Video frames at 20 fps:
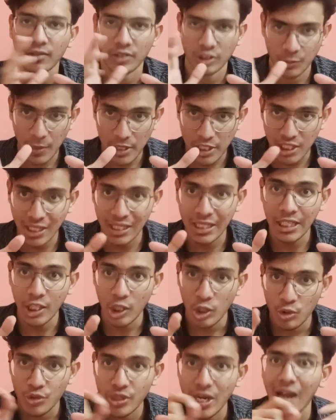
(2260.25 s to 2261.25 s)
especially
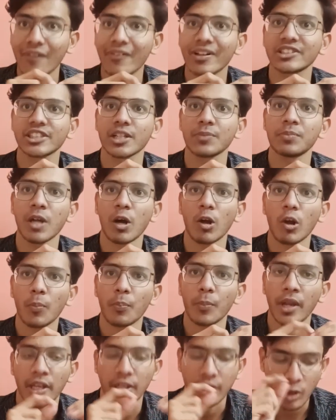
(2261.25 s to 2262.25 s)
JavaScript development.